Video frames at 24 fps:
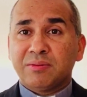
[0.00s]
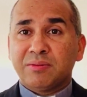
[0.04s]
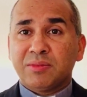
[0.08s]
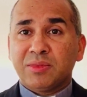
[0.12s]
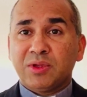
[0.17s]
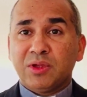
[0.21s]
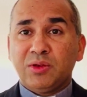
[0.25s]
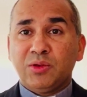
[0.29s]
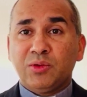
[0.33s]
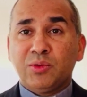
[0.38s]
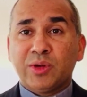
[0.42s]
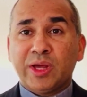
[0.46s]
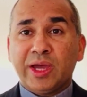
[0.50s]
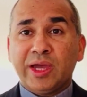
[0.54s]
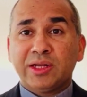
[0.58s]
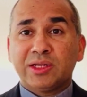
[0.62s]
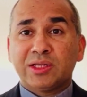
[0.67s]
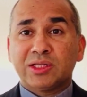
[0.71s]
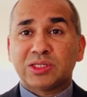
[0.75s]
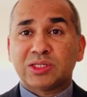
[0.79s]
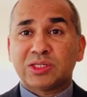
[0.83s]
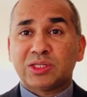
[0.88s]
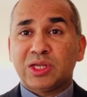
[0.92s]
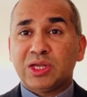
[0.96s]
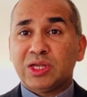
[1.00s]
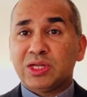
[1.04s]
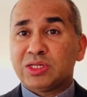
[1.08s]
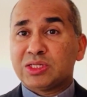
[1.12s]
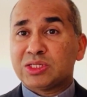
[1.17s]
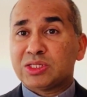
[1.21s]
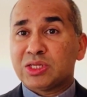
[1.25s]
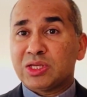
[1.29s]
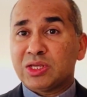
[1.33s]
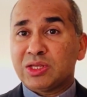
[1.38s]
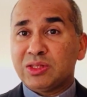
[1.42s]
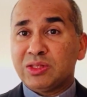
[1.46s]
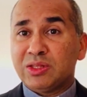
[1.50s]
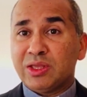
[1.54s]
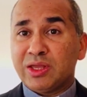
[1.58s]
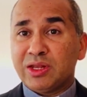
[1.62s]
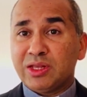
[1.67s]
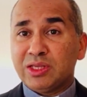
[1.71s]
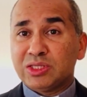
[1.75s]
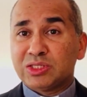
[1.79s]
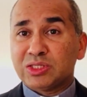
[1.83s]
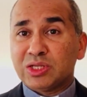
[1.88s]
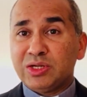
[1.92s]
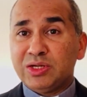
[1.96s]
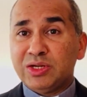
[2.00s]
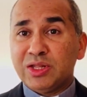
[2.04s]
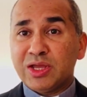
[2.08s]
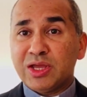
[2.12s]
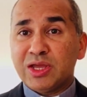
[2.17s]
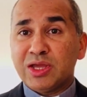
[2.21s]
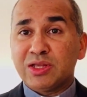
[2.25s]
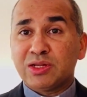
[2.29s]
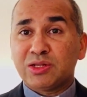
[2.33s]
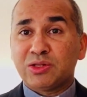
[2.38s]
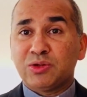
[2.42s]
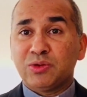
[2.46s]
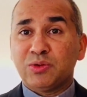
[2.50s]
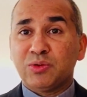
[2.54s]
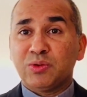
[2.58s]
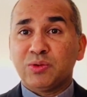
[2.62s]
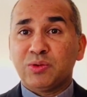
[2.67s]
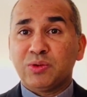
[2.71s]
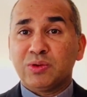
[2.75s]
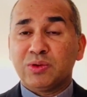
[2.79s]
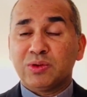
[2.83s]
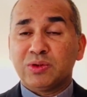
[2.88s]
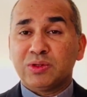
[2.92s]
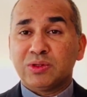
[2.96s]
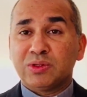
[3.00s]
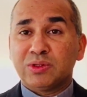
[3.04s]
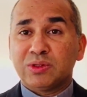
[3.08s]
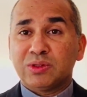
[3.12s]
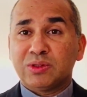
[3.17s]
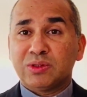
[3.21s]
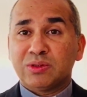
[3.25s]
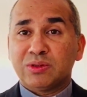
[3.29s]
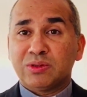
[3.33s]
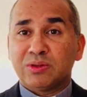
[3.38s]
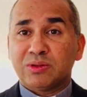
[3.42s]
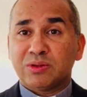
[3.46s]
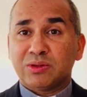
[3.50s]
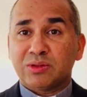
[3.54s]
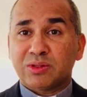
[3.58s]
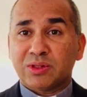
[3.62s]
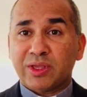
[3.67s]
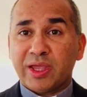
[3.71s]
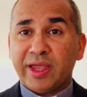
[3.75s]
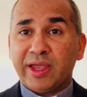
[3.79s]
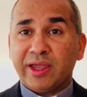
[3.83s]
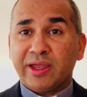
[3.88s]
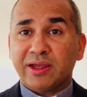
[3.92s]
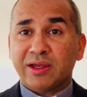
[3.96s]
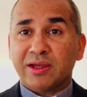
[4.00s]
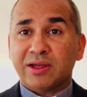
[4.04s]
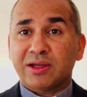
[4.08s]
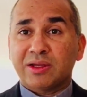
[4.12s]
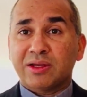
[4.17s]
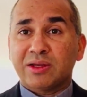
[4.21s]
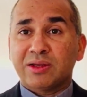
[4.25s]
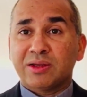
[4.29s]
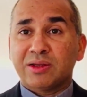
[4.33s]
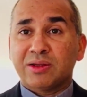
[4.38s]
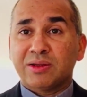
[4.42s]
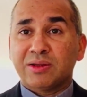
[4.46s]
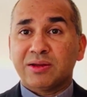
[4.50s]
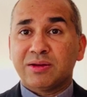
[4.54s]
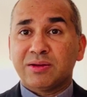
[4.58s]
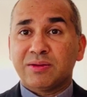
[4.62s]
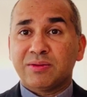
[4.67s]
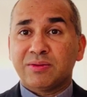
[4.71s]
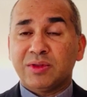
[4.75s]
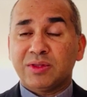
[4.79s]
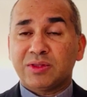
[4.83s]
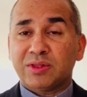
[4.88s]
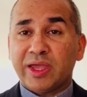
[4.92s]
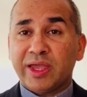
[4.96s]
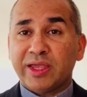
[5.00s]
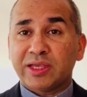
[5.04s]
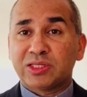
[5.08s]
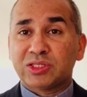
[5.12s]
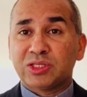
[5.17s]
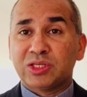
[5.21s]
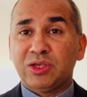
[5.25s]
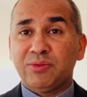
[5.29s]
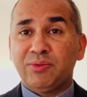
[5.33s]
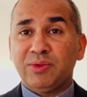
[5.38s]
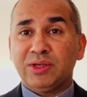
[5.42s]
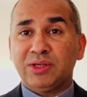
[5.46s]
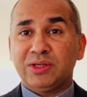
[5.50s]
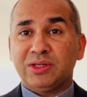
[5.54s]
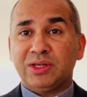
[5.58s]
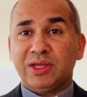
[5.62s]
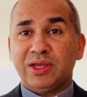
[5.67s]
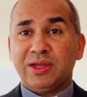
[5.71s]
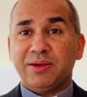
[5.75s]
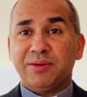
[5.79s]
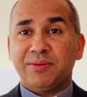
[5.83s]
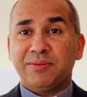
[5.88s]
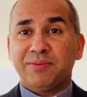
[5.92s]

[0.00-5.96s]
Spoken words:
In the United States, there is a day to thank, the Thanksgiving Day,